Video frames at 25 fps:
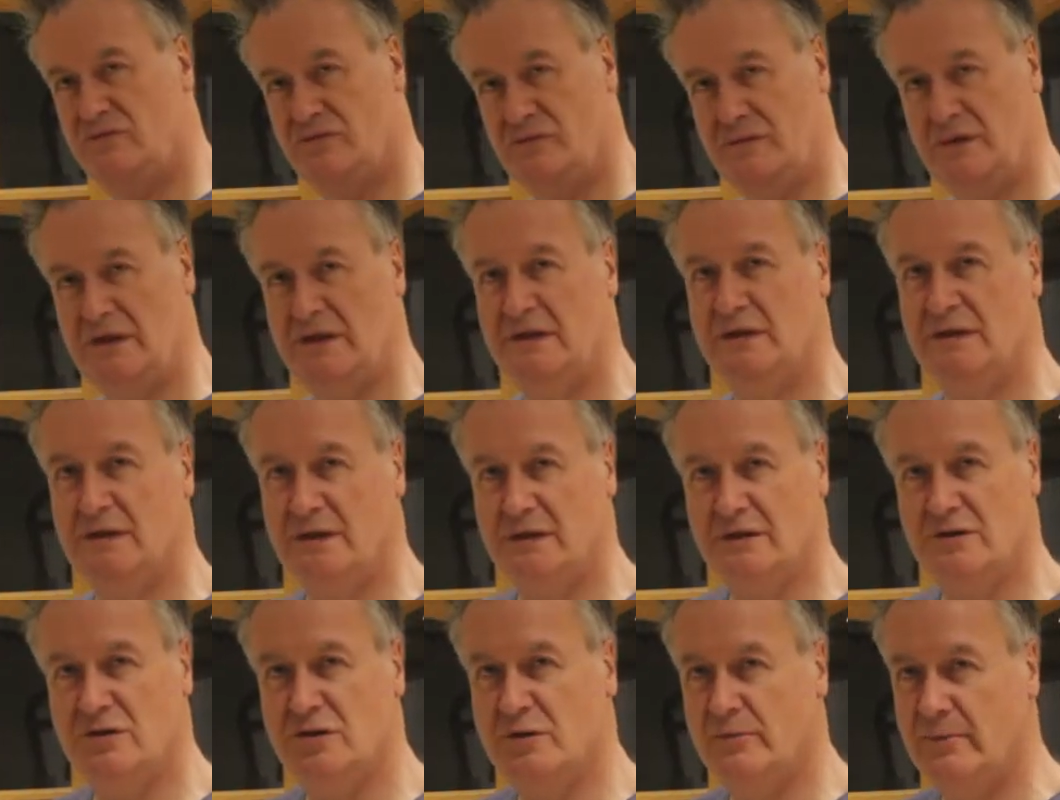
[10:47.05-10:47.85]
in
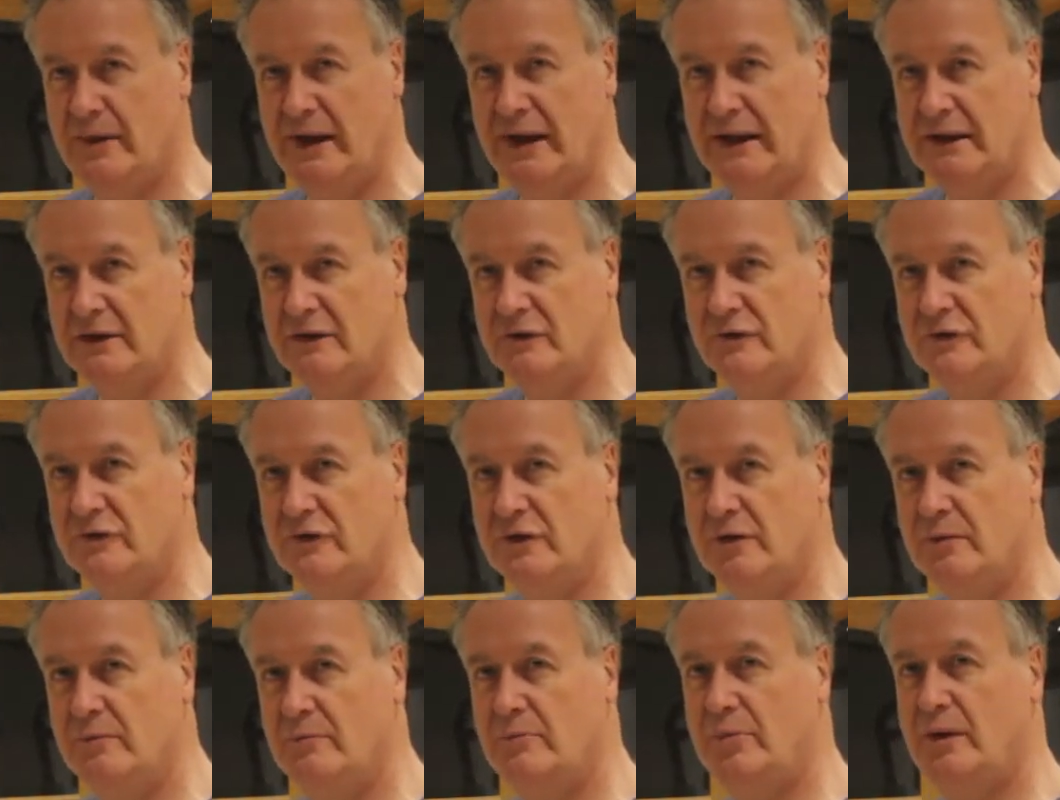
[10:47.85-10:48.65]
the domain of
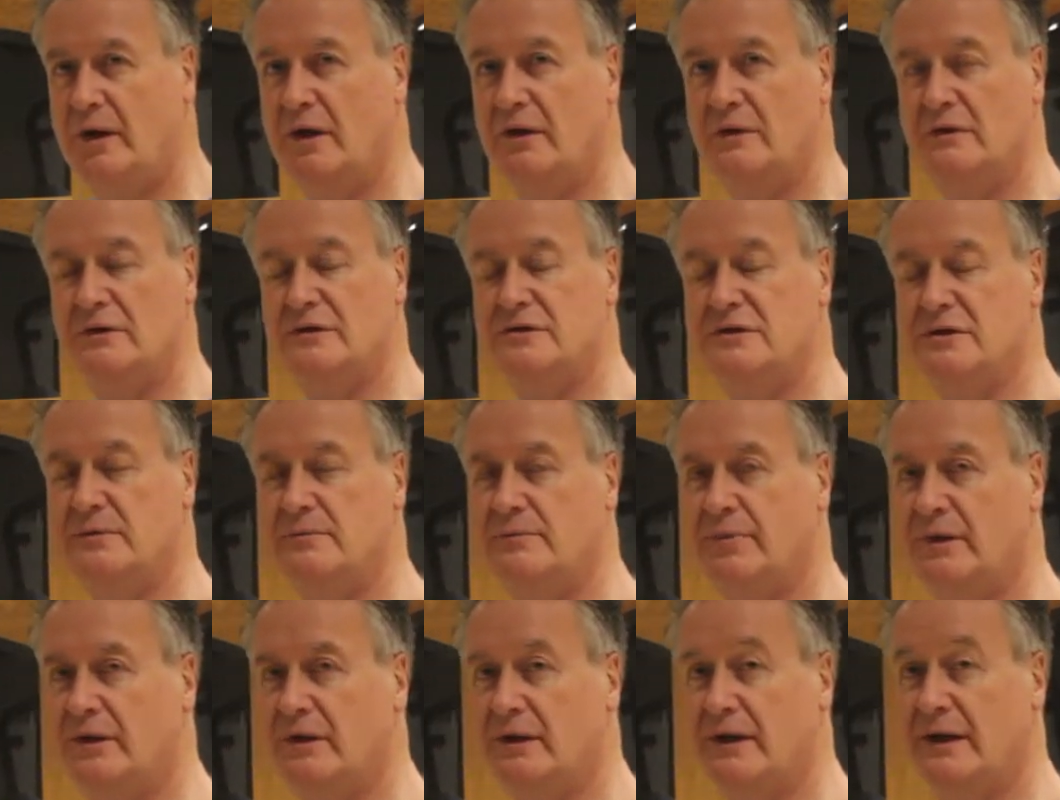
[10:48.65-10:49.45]
biology and
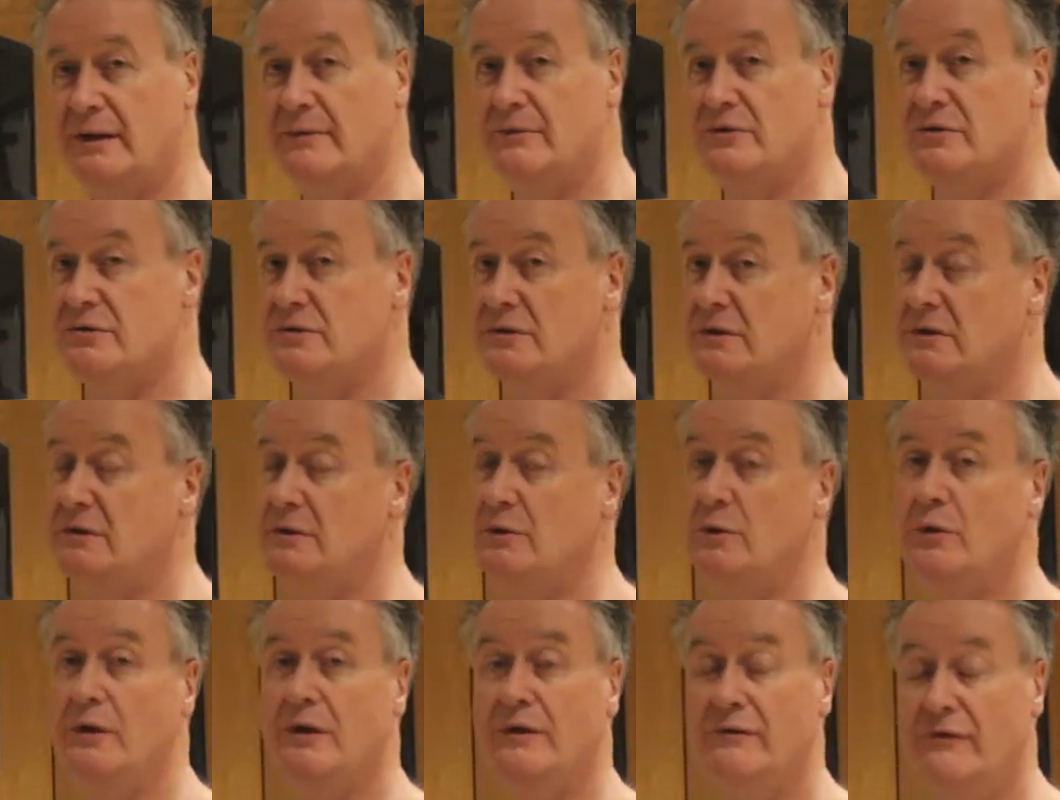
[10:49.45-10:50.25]
biochemistry,
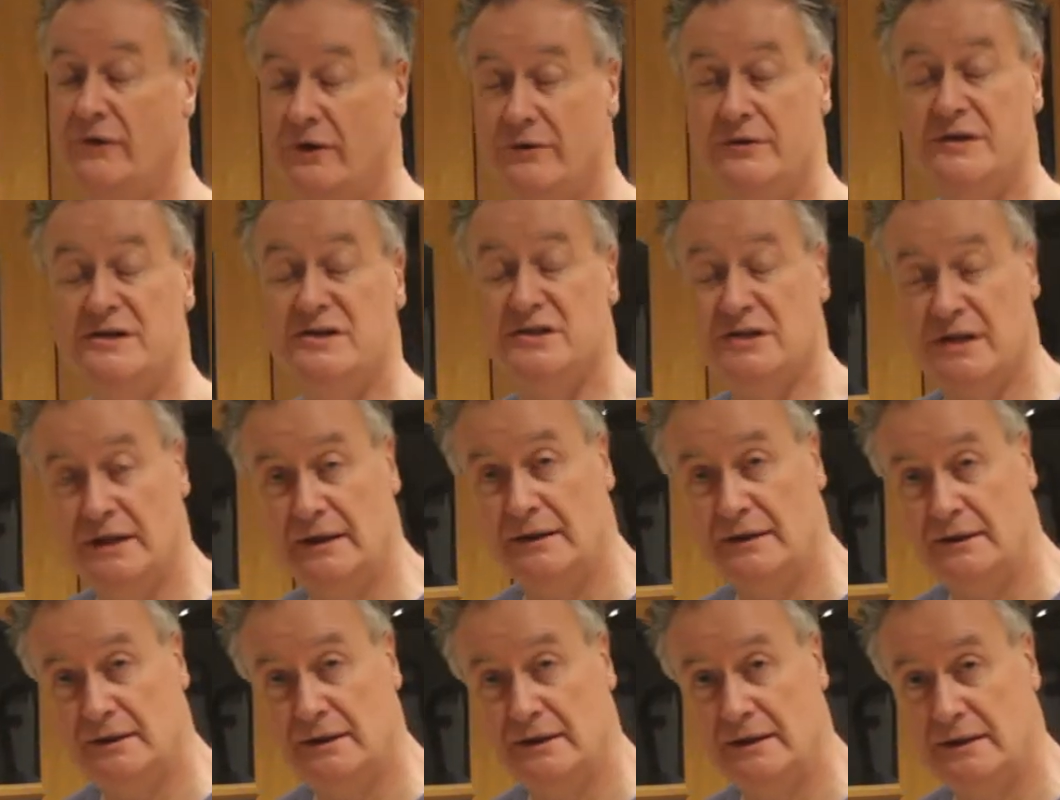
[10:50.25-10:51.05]
who are very
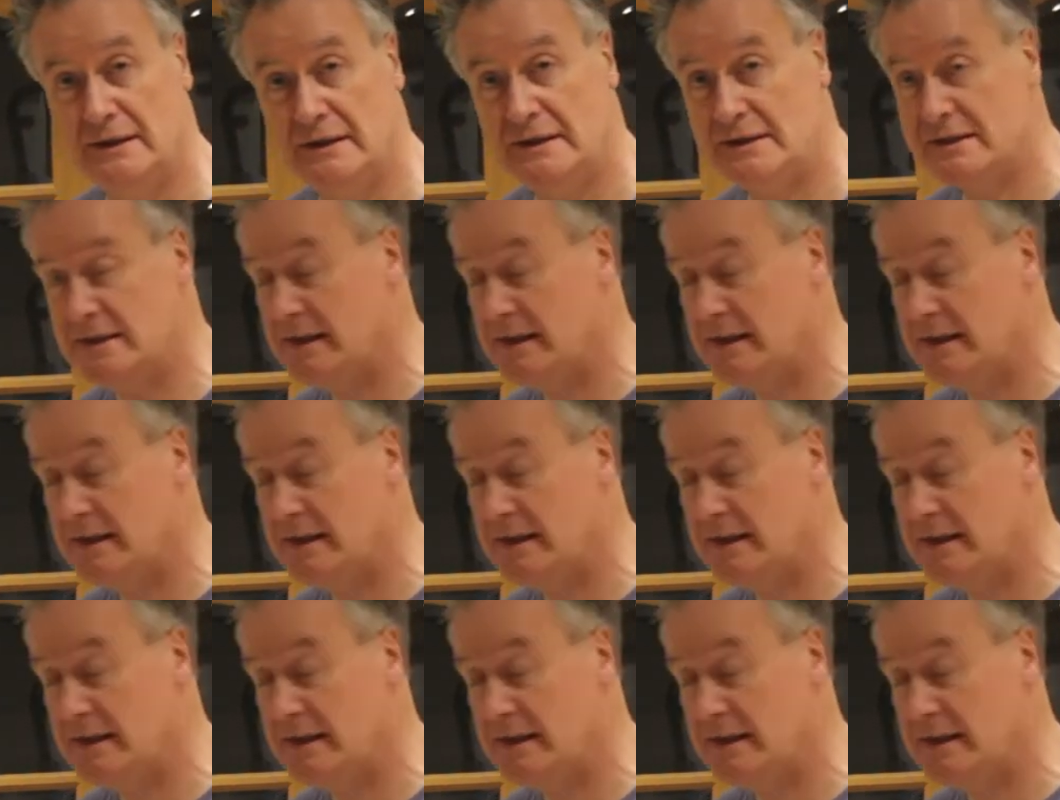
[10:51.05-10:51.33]
skilled in these